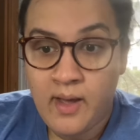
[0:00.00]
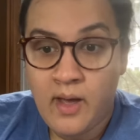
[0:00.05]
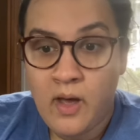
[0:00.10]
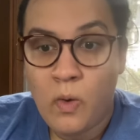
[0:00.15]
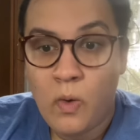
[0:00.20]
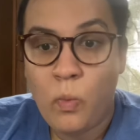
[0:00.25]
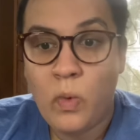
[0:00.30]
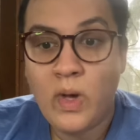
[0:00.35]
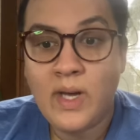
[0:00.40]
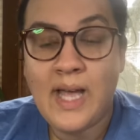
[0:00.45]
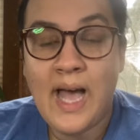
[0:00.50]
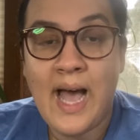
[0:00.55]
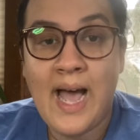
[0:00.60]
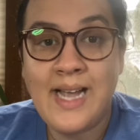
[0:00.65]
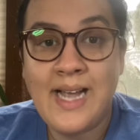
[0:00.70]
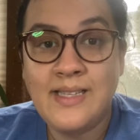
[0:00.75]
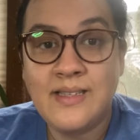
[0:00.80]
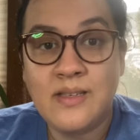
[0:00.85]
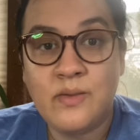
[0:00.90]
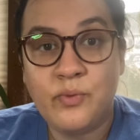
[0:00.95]
What
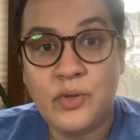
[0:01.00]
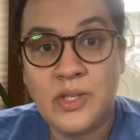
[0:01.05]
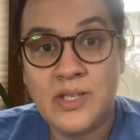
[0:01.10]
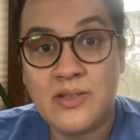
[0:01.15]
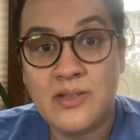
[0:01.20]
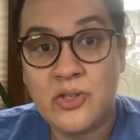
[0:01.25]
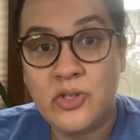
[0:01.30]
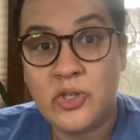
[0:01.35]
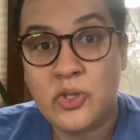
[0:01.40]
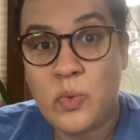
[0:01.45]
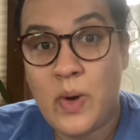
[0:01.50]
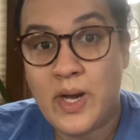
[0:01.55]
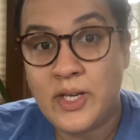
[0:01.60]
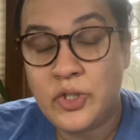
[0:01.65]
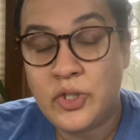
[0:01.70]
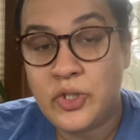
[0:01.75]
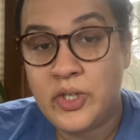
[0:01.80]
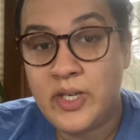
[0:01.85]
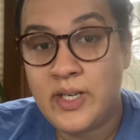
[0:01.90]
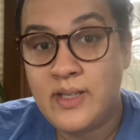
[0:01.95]
kinds of research
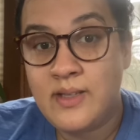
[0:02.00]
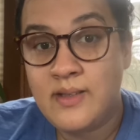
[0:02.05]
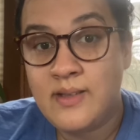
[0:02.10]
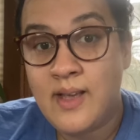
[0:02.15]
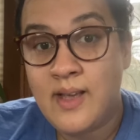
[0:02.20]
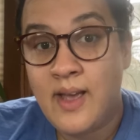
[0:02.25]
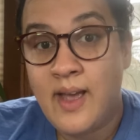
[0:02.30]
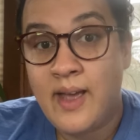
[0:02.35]
questions